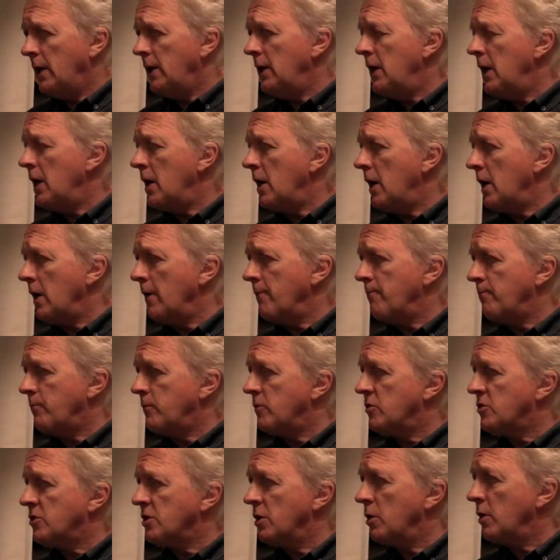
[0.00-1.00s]
Yeah,
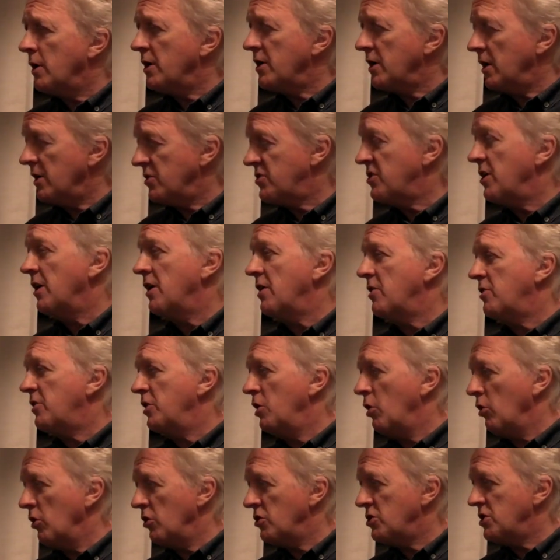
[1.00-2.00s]
so I studied
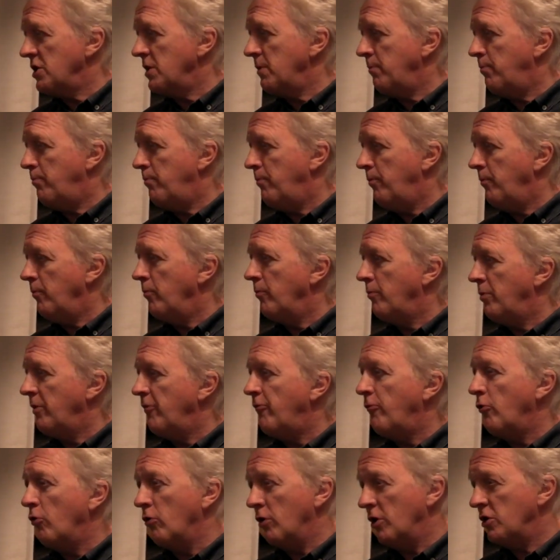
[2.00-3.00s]
theology
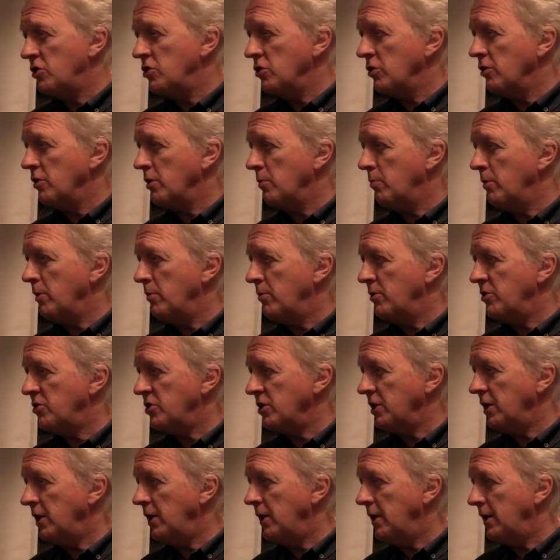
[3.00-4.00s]
before I joined the
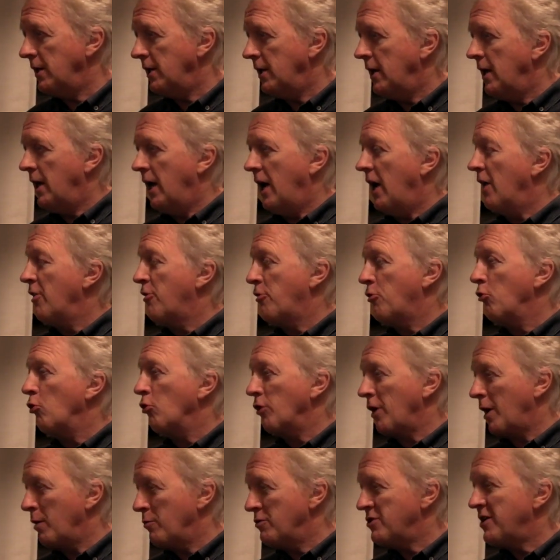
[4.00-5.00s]
BBC and
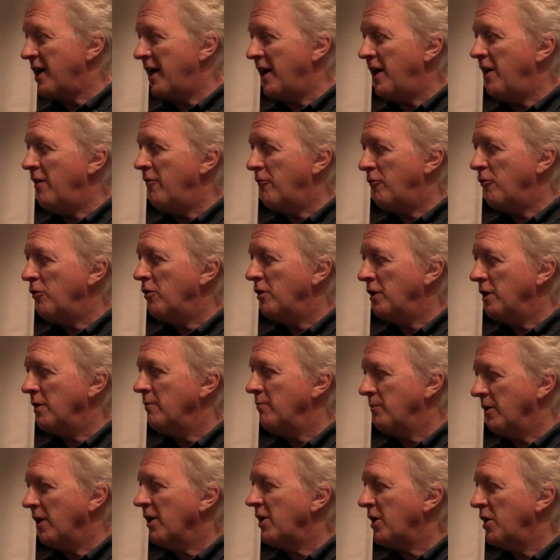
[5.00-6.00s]
thought I was heading for
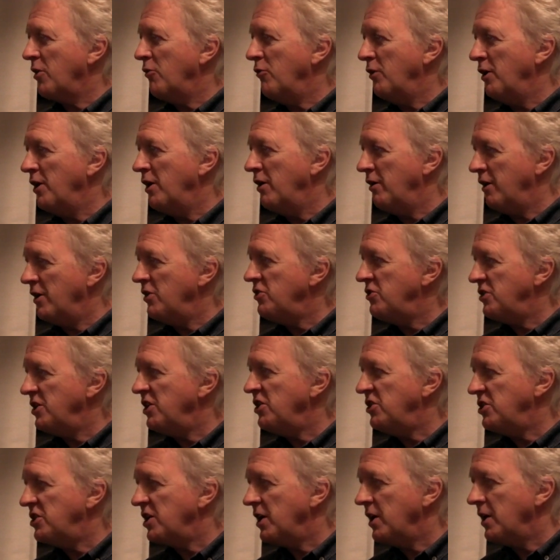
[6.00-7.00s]
a career in
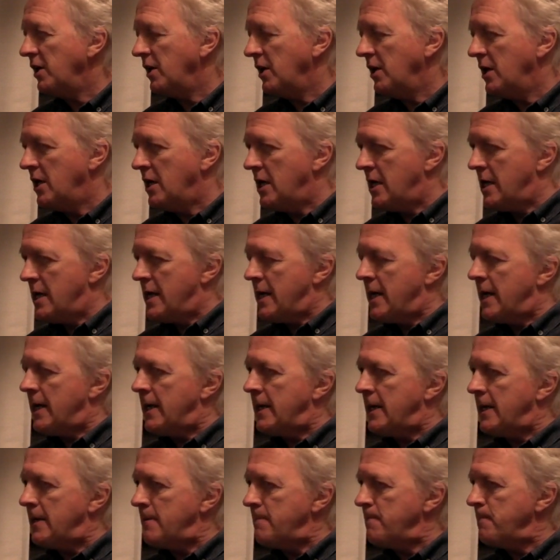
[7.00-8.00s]
teaching.
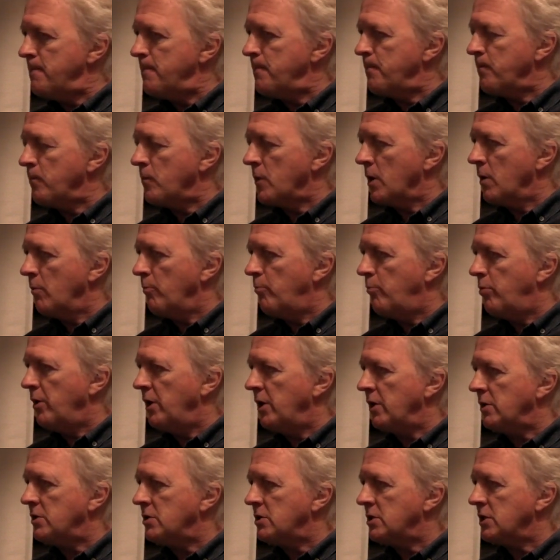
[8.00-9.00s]

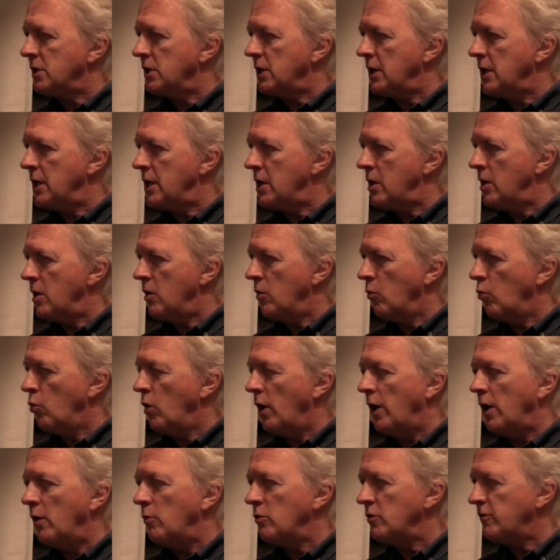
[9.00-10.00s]
But
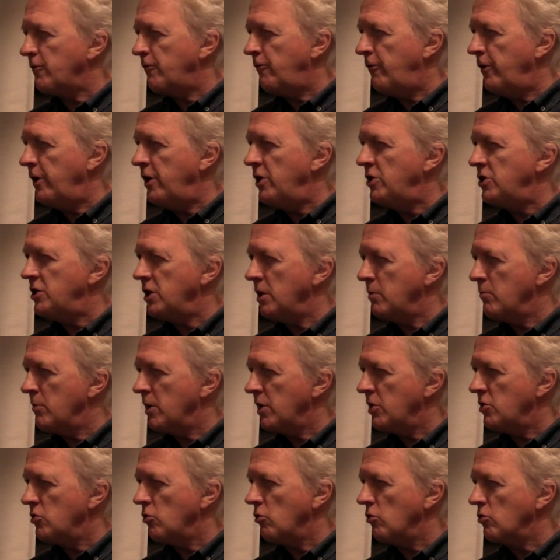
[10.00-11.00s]
while I was finishing
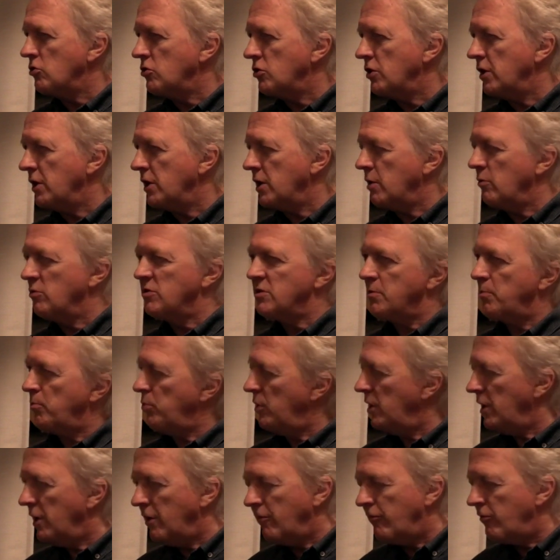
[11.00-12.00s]
my doctorate, I was
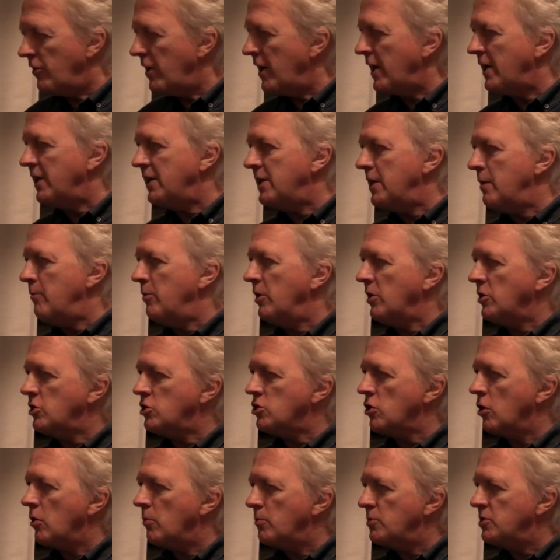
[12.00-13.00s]
applying for academic
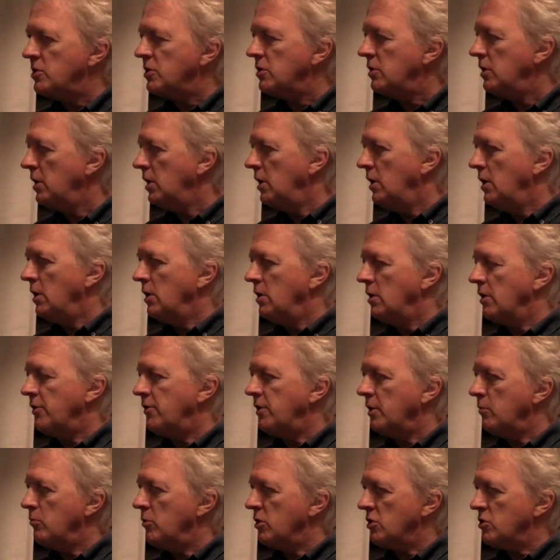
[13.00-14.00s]
jobs and
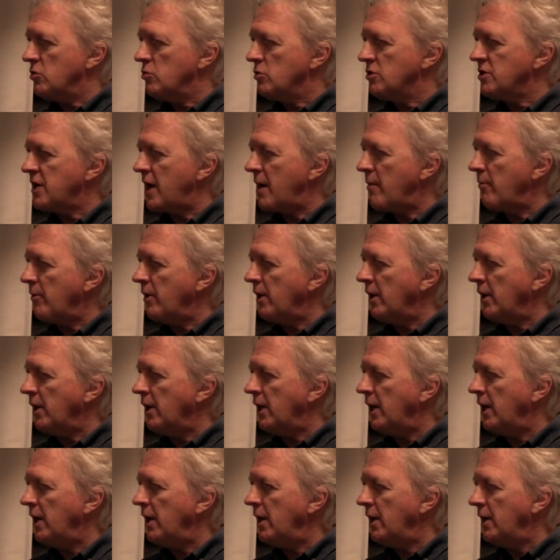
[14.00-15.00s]
nothing much was happening
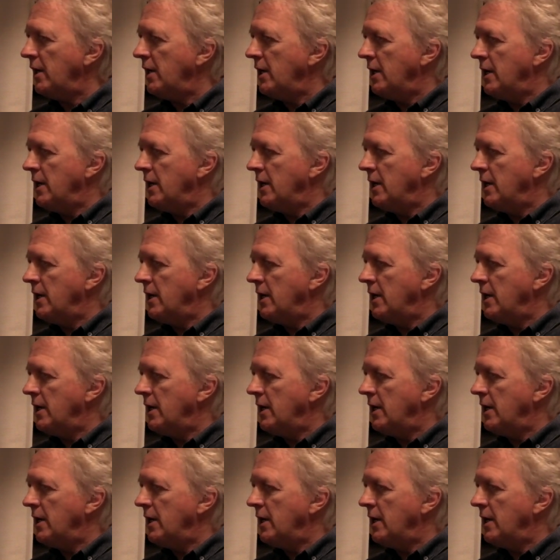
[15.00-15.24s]
there